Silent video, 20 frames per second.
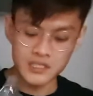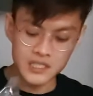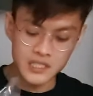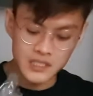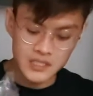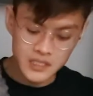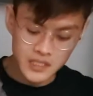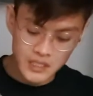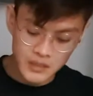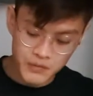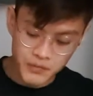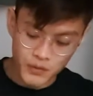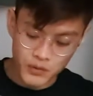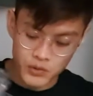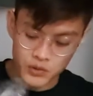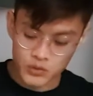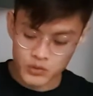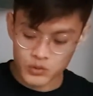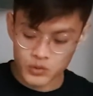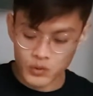easy for
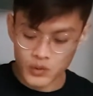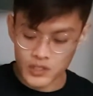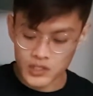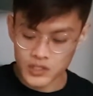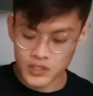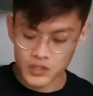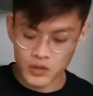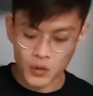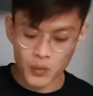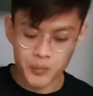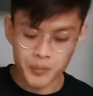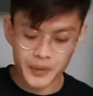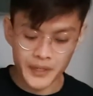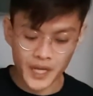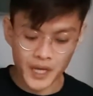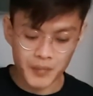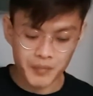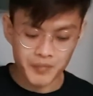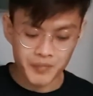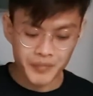you to actually open
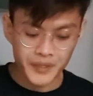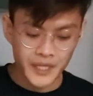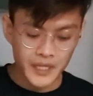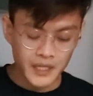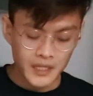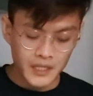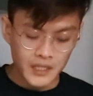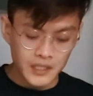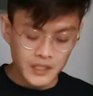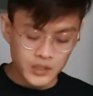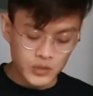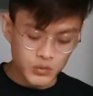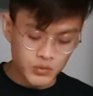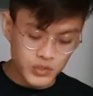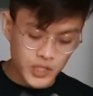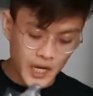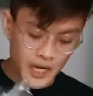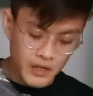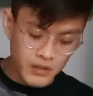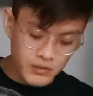up to
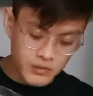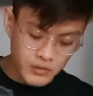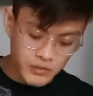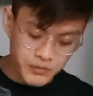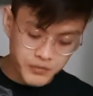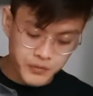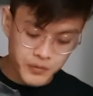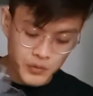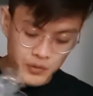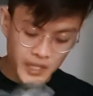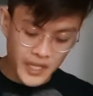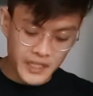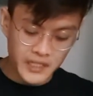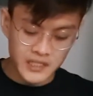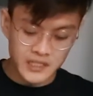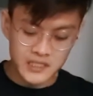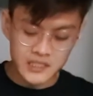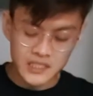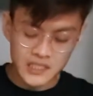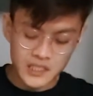check on your food and
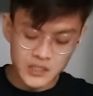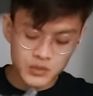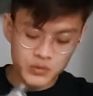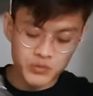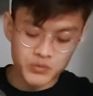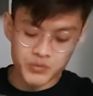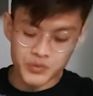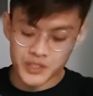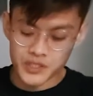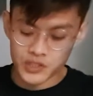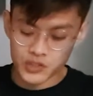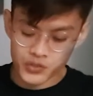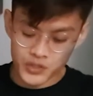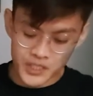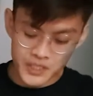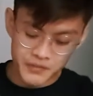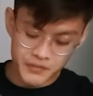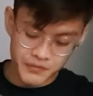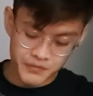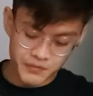easily to
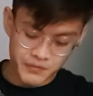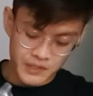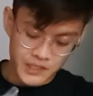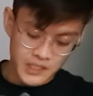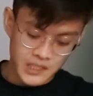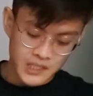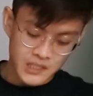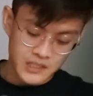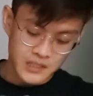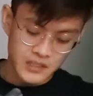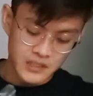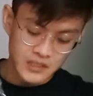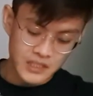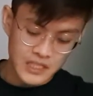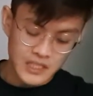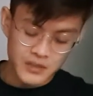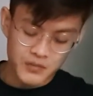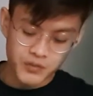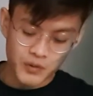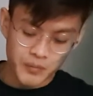retrieve the
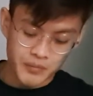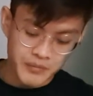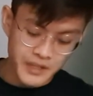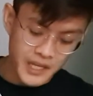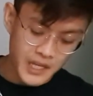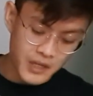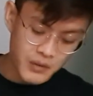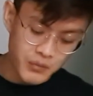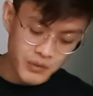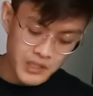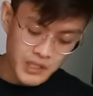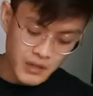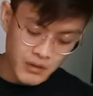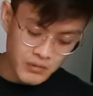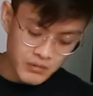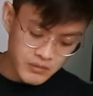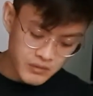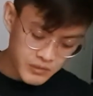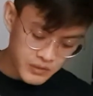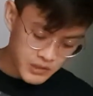things from there without
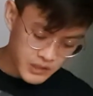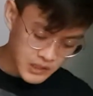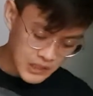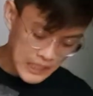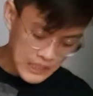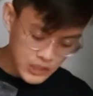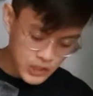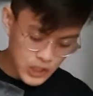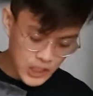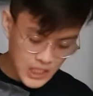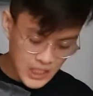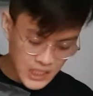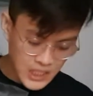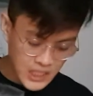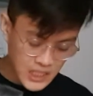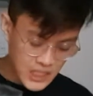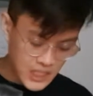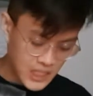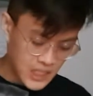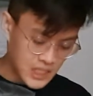touching
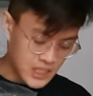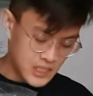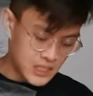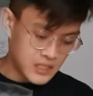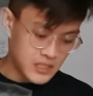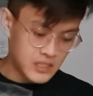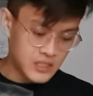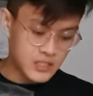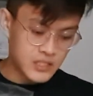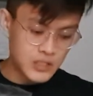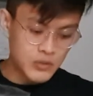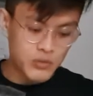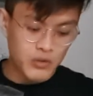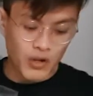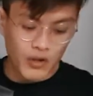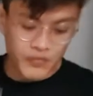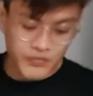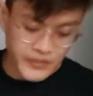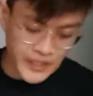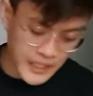the steel
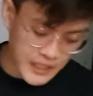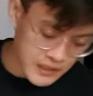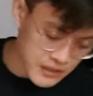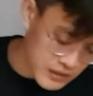container